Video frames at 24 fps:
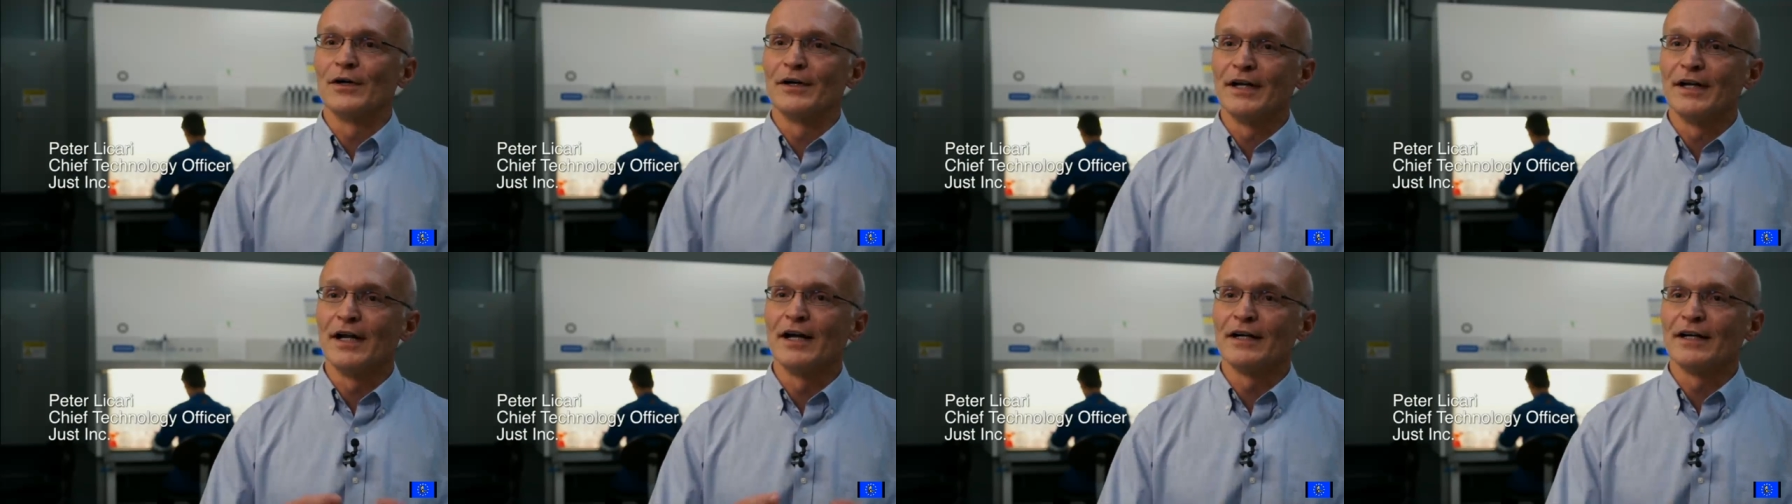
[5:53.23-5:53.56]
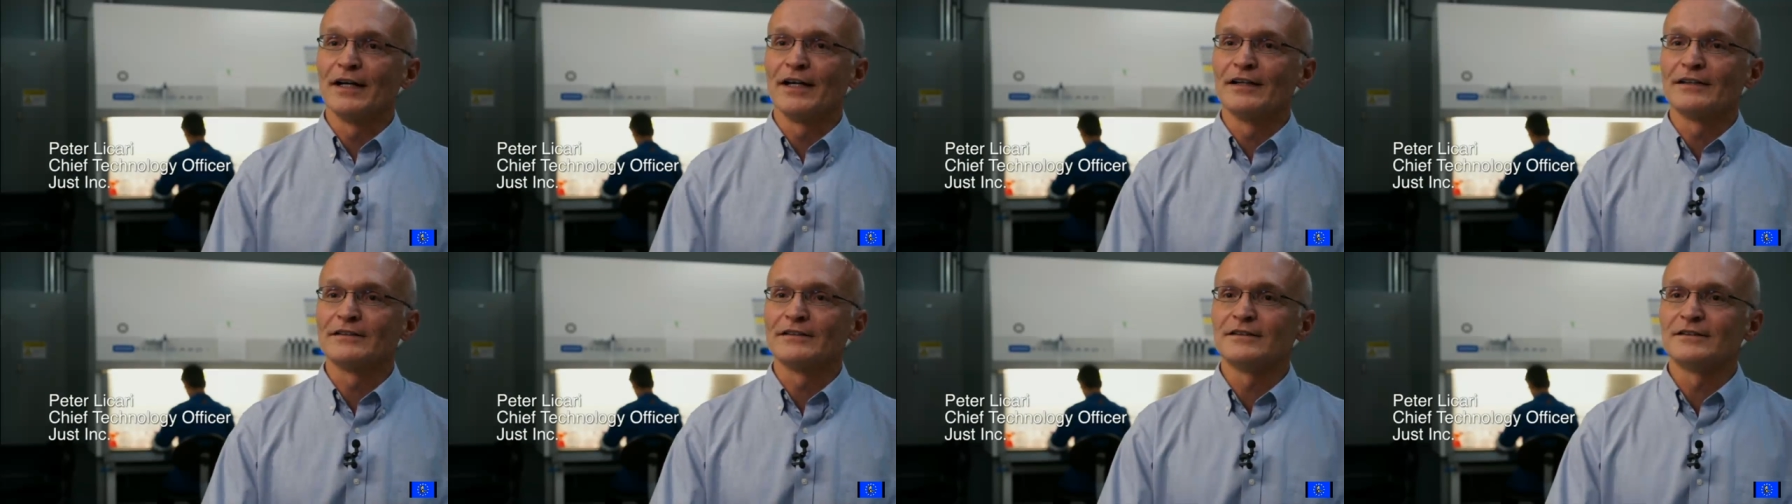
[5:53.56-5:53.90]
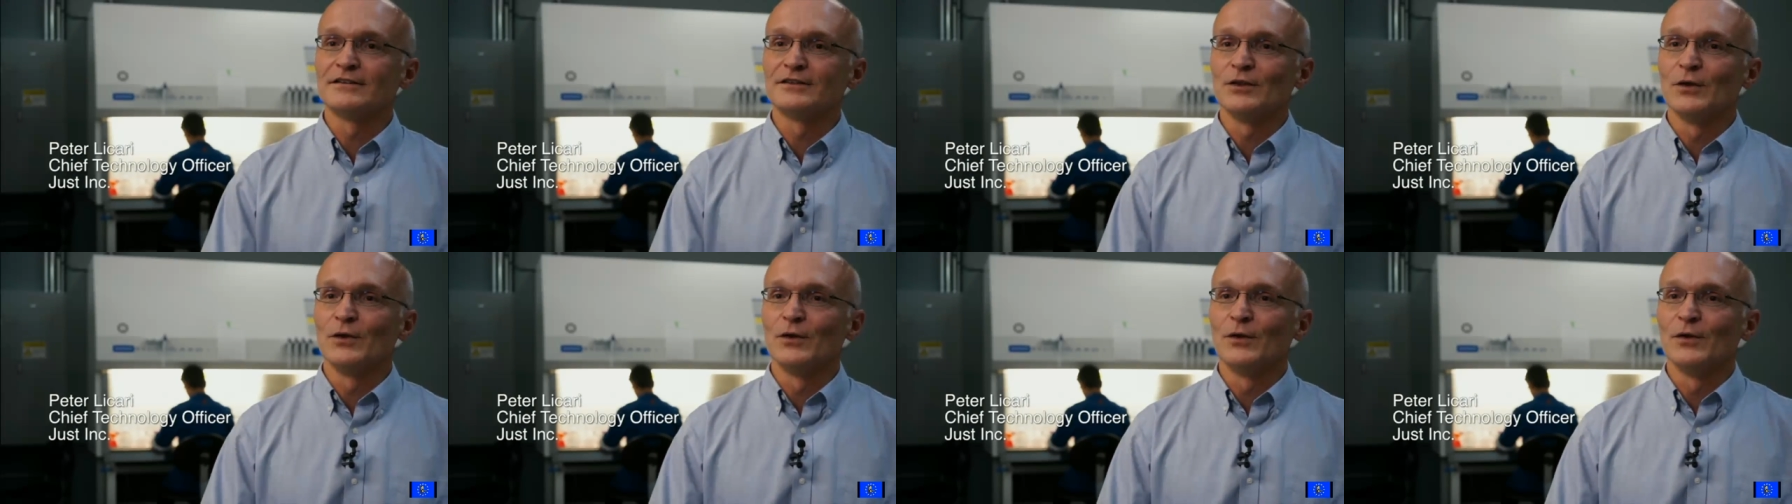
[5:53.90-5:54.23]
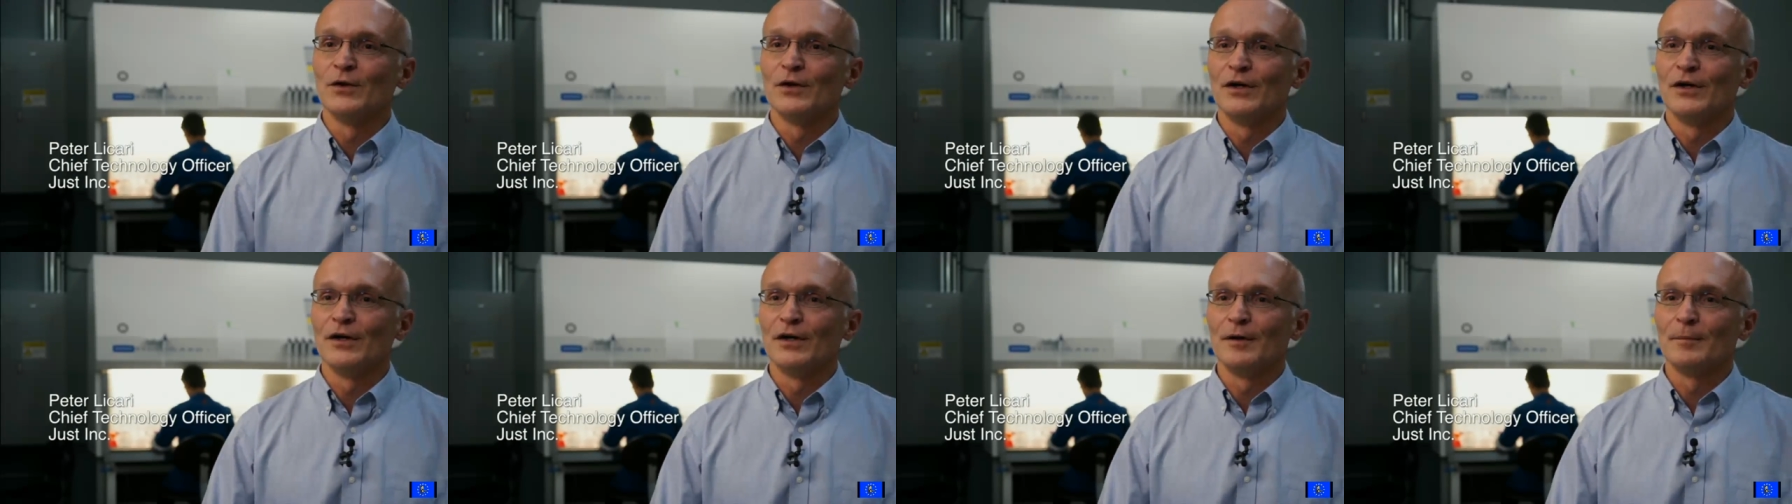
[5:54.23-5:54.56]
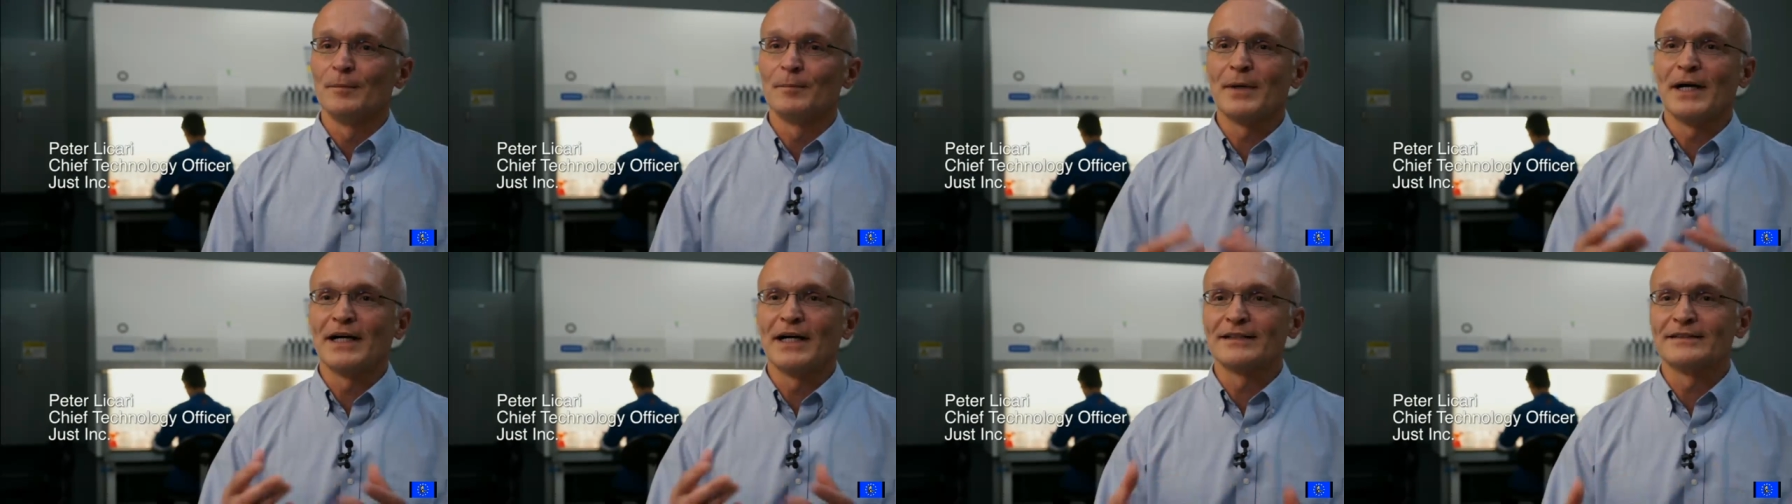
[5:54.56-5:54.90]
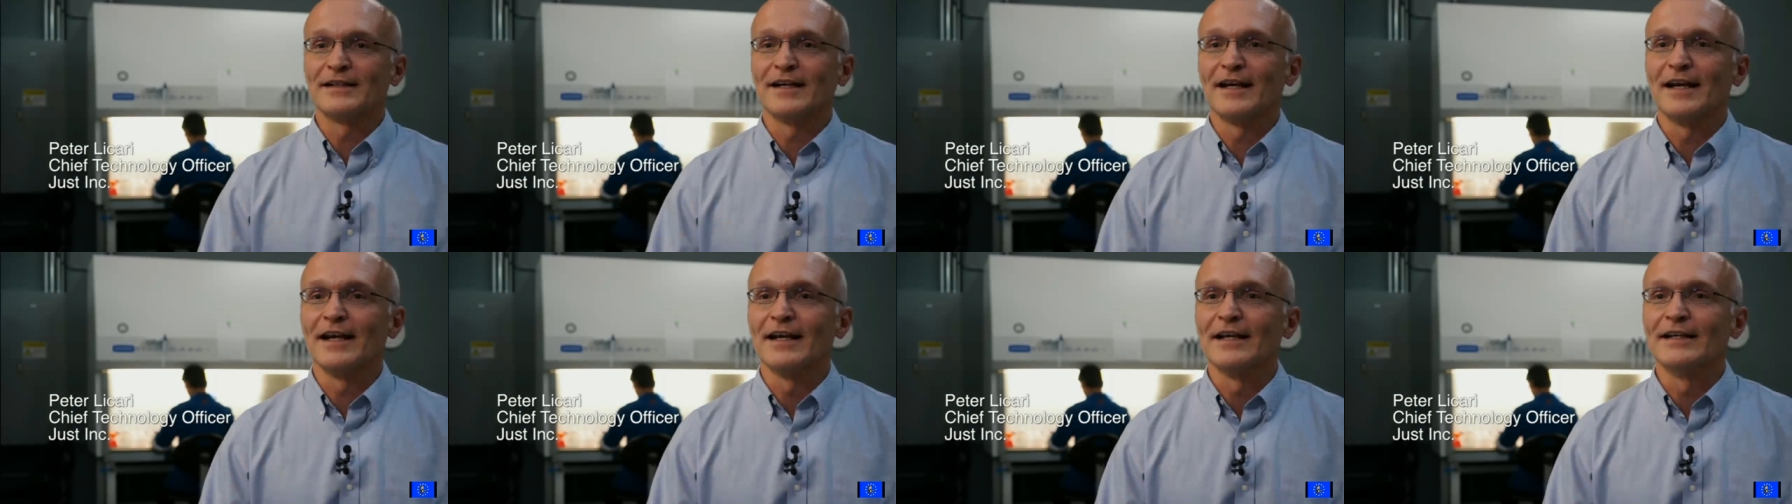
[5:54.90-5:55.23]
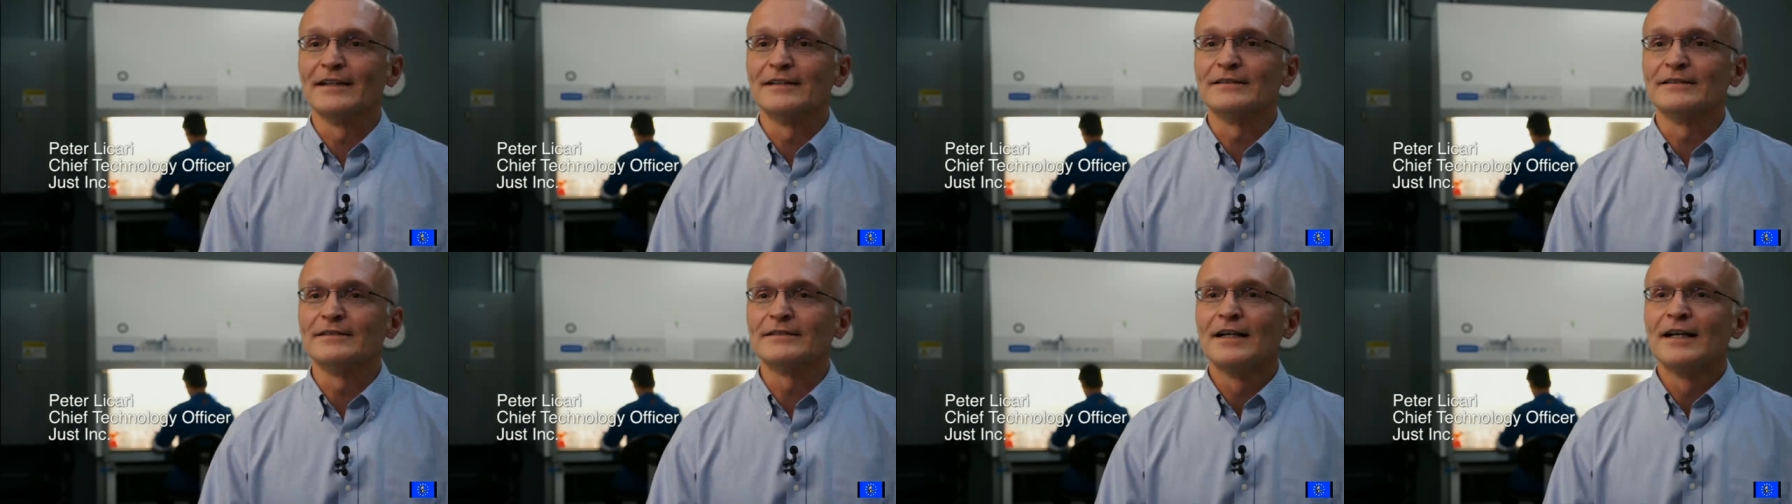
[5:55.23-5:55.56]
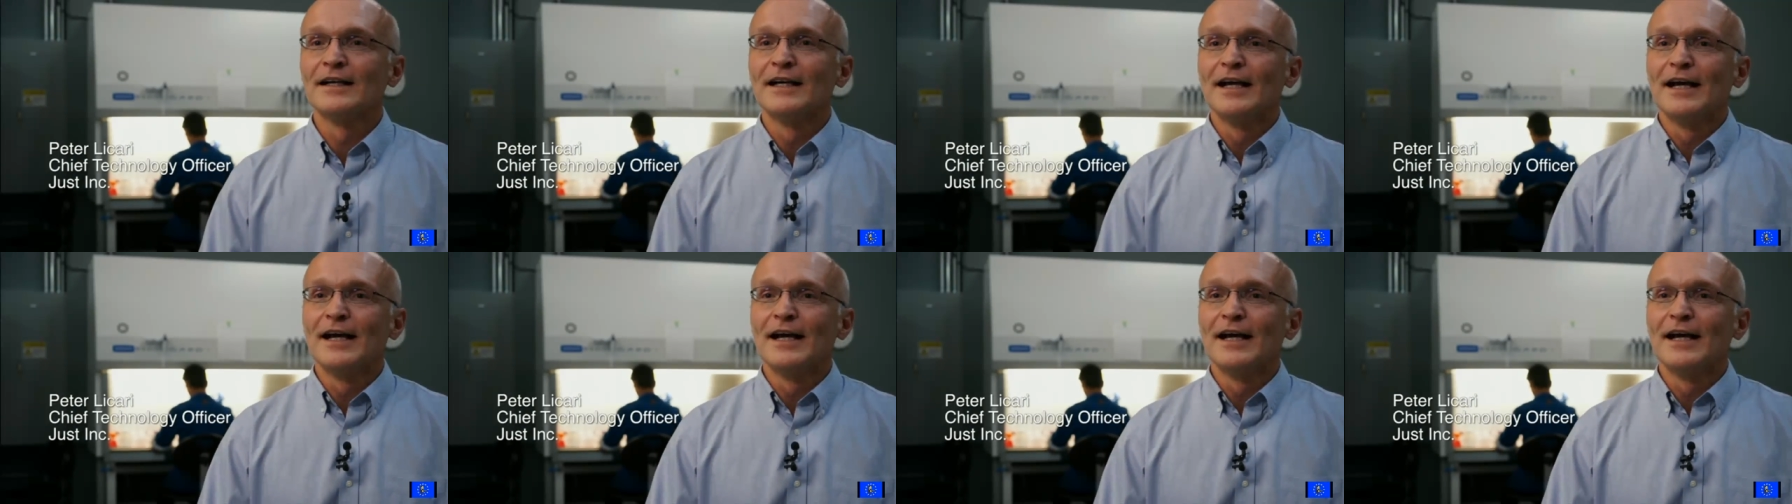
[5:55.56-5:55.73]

nuggets or pates.